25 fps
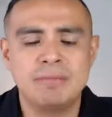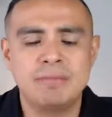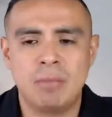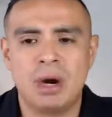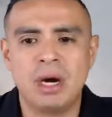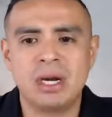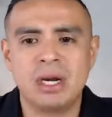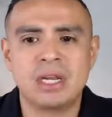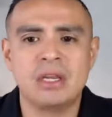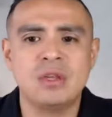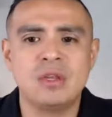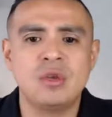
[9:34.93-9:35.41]

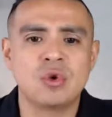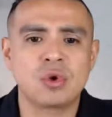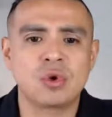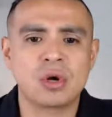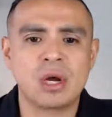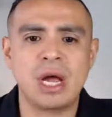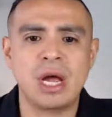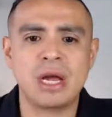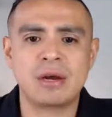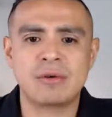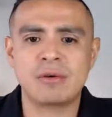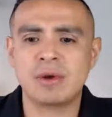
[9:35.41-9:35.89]
market your
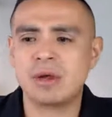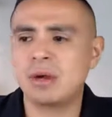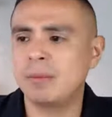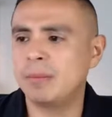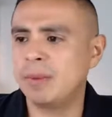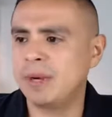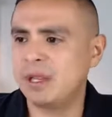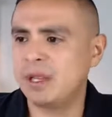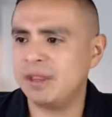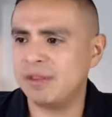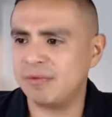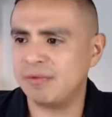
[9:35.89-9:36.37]
concrete
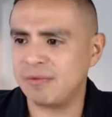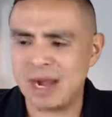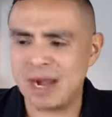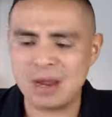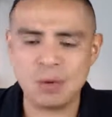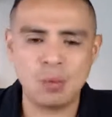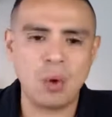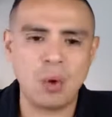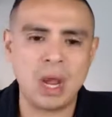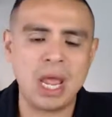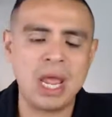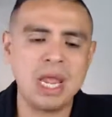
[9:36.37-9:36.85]
company the
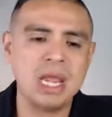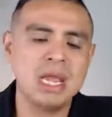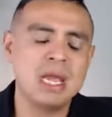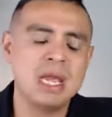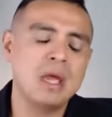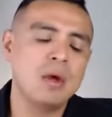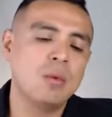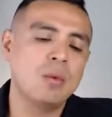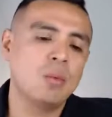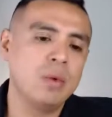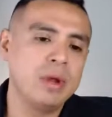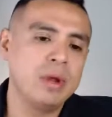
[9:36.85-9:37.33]
right way,
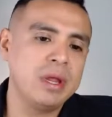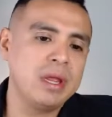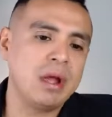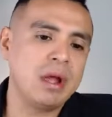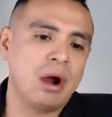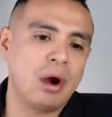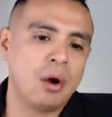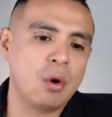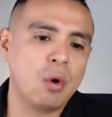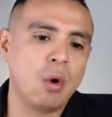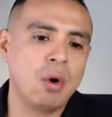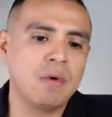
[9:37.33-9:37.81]
we
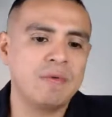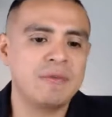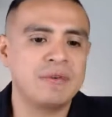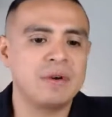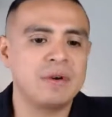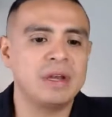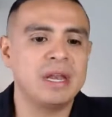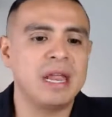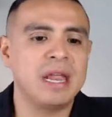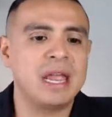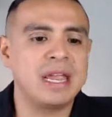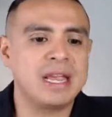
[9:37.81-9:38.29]
are
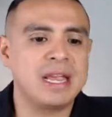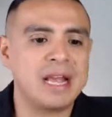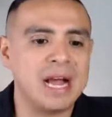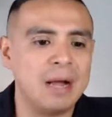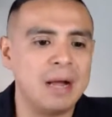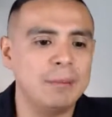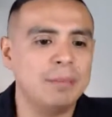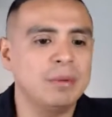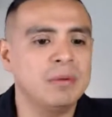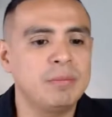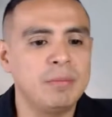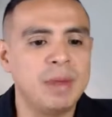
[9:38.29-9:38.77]
offering a
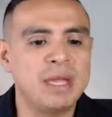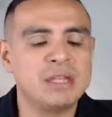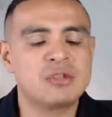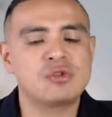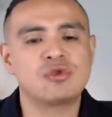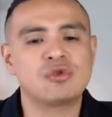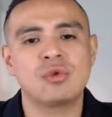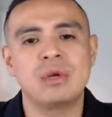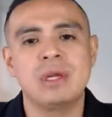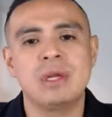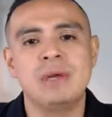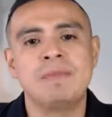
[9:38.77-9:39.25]

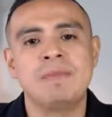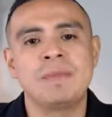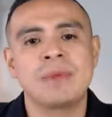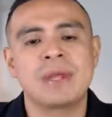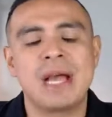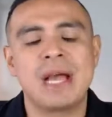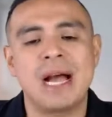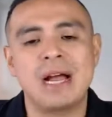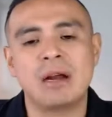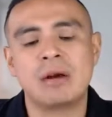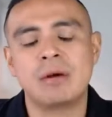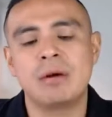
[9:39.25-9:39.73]
complimentary
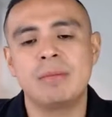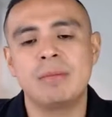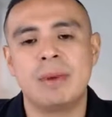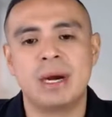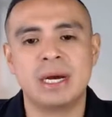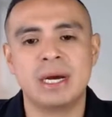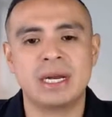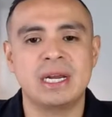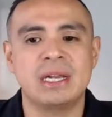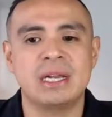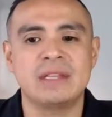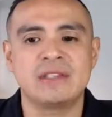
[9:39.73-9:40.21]
concrete
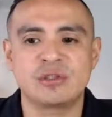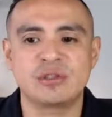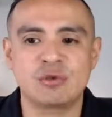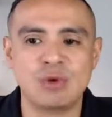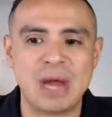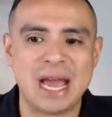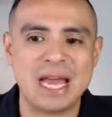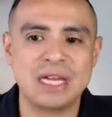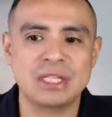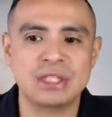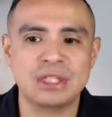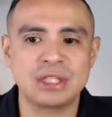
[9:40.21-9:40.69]
marketing
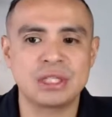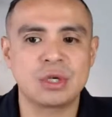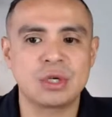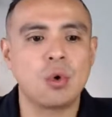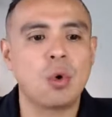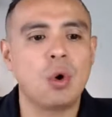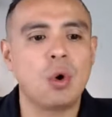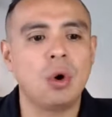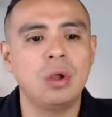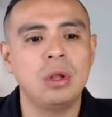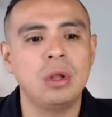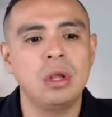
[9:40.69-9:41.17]
strategy
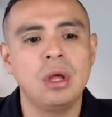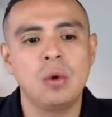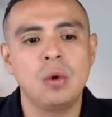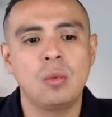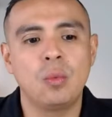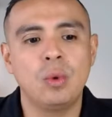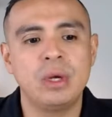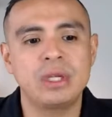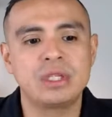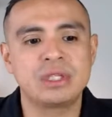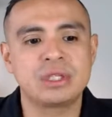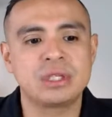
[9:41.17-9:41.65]
call,
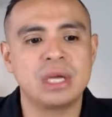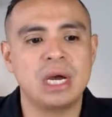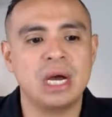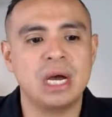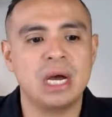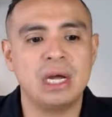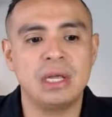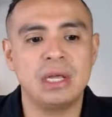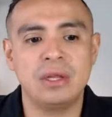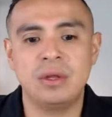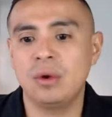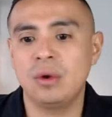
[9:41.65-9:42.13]
which
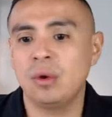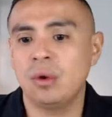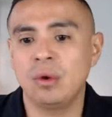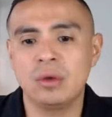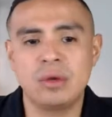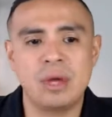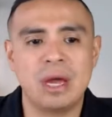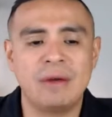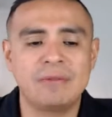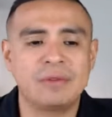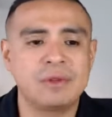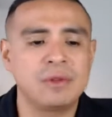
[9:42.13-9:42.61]
all
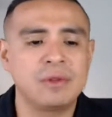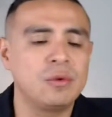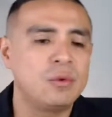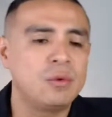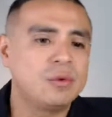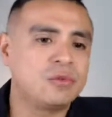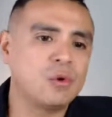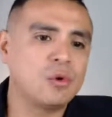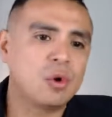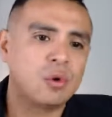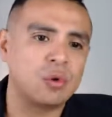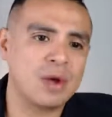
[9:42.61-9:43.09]
you have to do
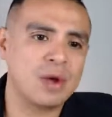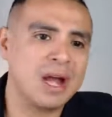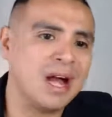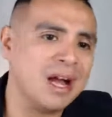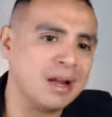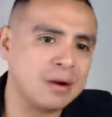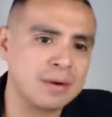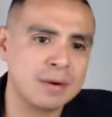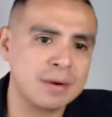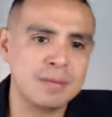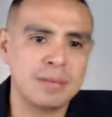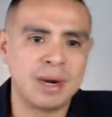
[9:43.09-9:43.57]
is go to
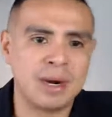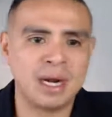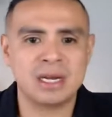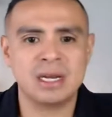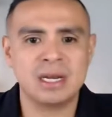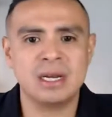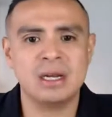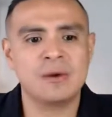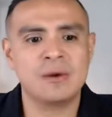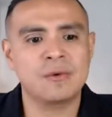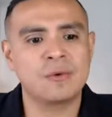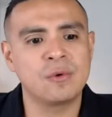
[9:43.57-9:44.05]
Concrete
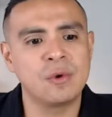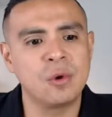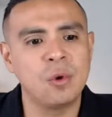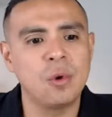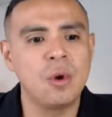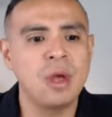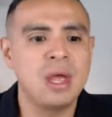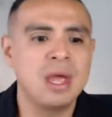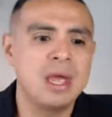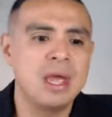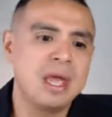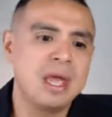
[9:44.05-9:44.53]
Marketing
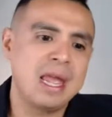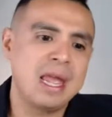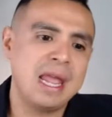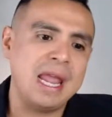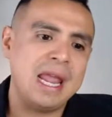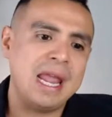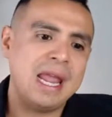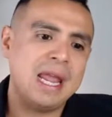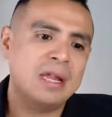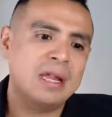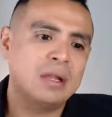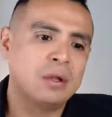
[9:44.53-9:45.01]
Crew
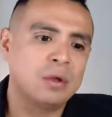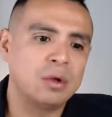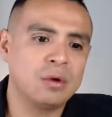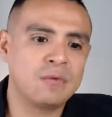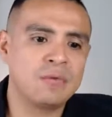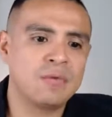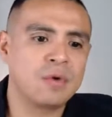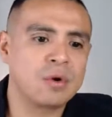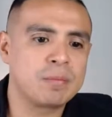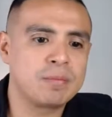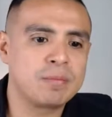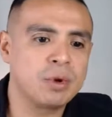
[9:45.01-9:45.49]
and look
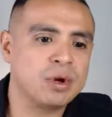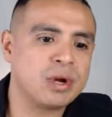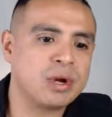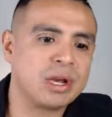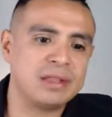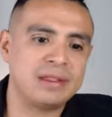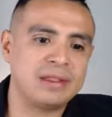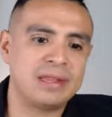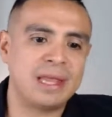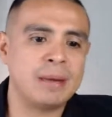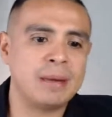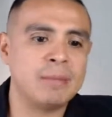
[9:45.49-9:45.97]
for book
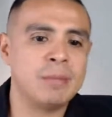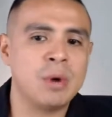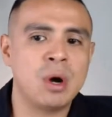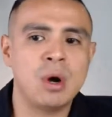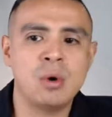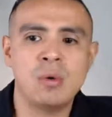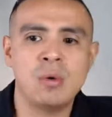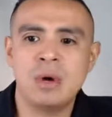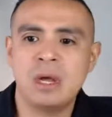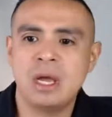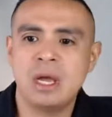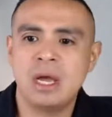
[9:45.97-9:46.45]
a
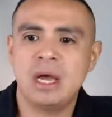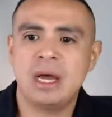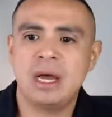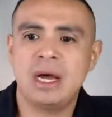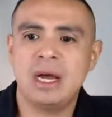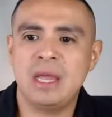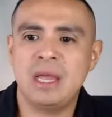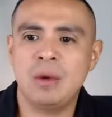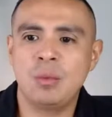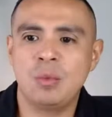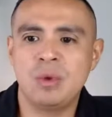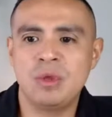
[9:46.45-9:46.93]
demo.
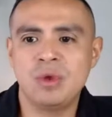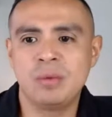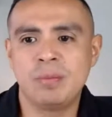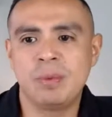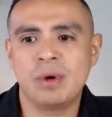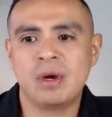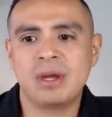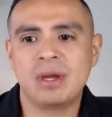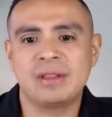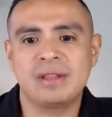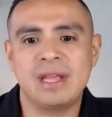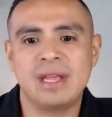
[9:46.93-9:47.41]
And when you
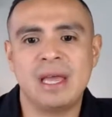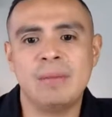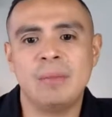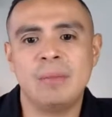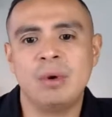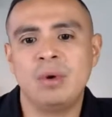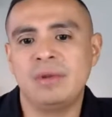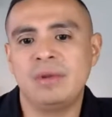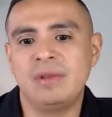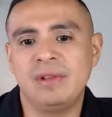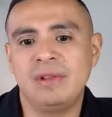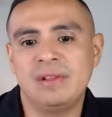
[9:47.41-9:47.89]
book a
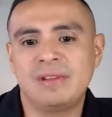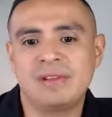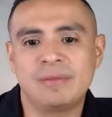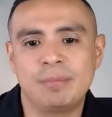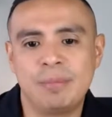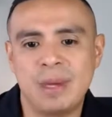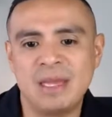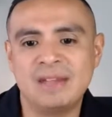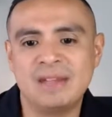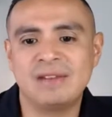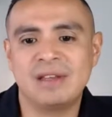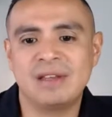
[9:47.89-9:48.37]
demo, it's
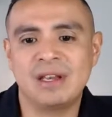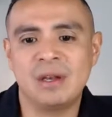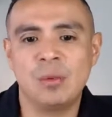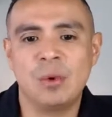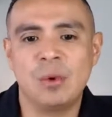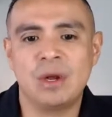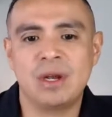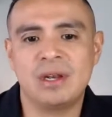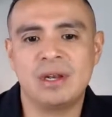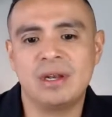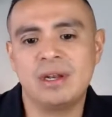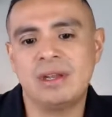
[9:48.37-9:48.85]
basically
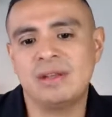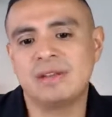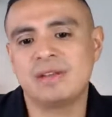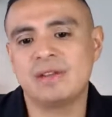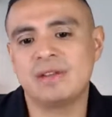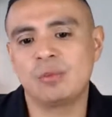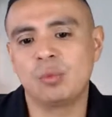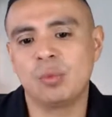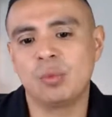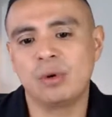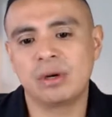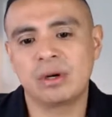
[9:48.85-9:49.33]
what it
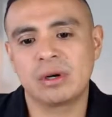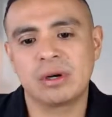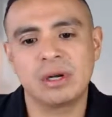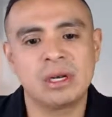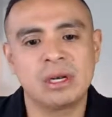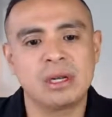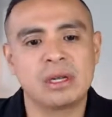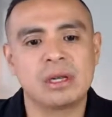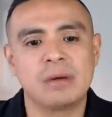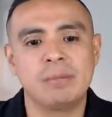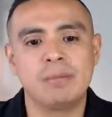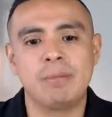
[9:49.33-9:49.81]
is we're
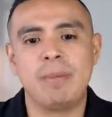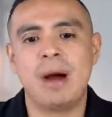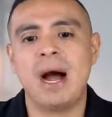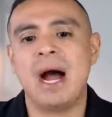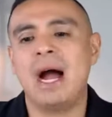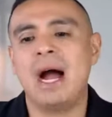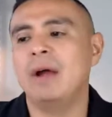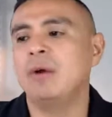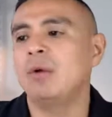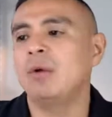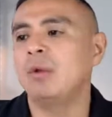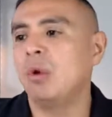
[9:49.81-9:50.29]
gonna
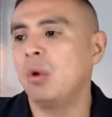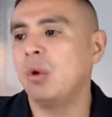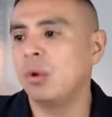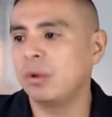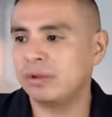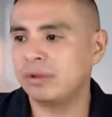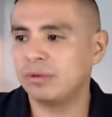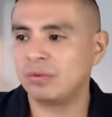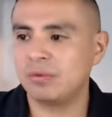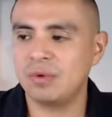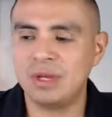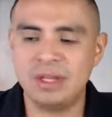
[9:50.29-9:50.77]
compile all
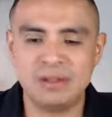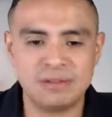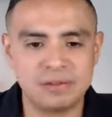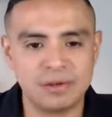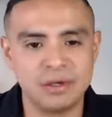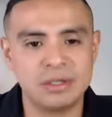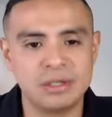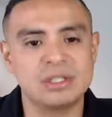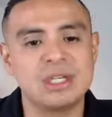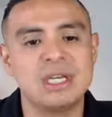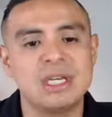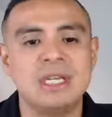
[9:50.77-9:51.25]
the
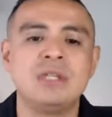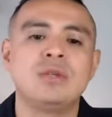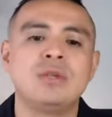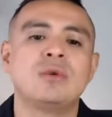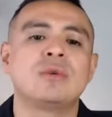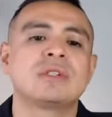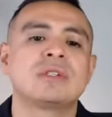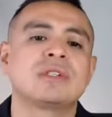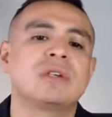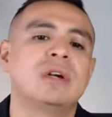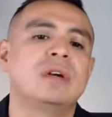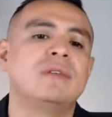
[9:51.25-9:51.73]
research in
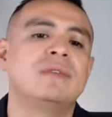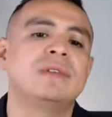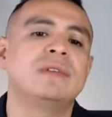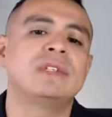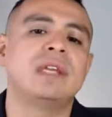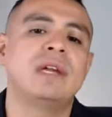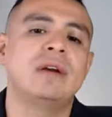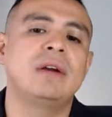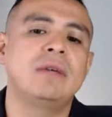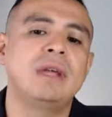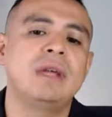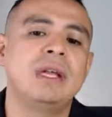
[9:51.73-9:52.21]
your service
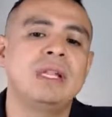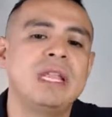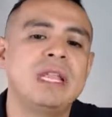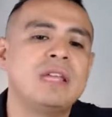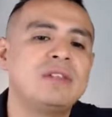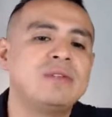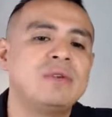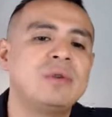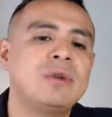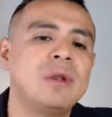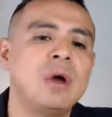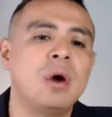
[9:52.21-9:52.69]
area and
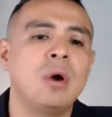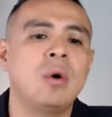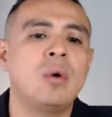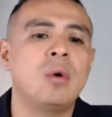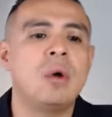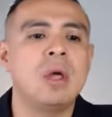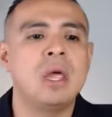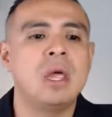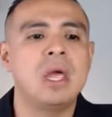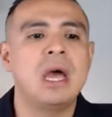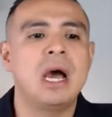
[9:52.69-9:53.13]
let you know